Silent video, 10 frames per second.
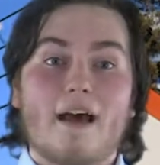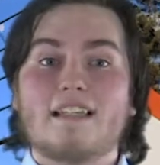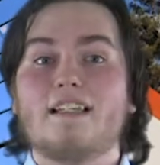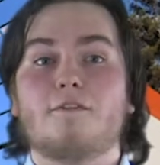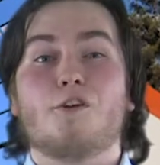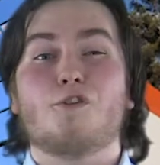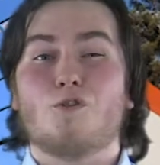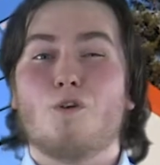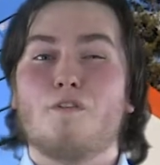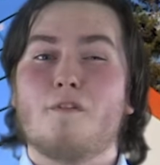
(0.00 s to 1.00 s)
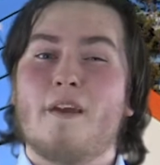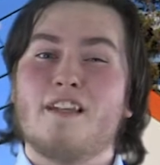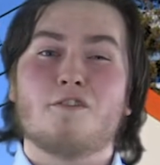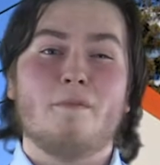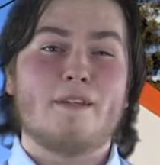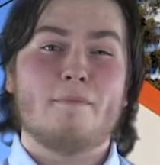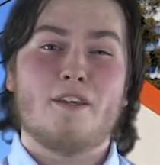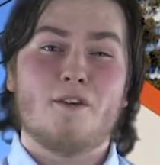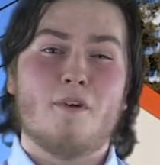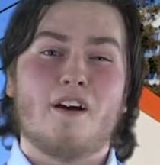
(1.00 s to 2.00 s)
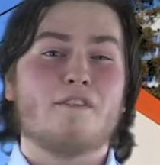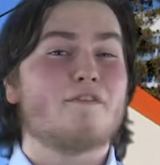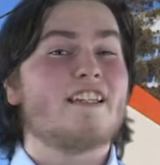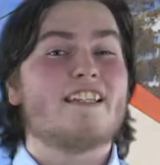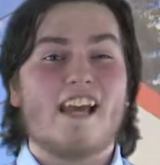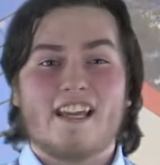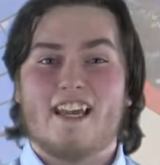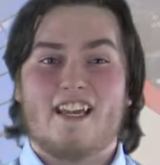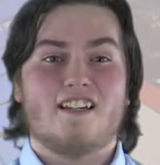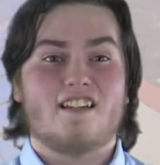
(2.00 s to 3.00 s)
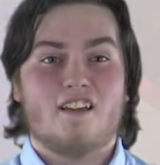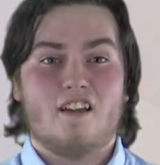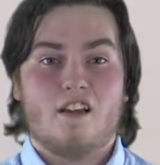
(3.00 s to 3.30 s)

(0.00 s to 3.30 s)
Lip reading: battling for control of the mainstream CPU market for decades.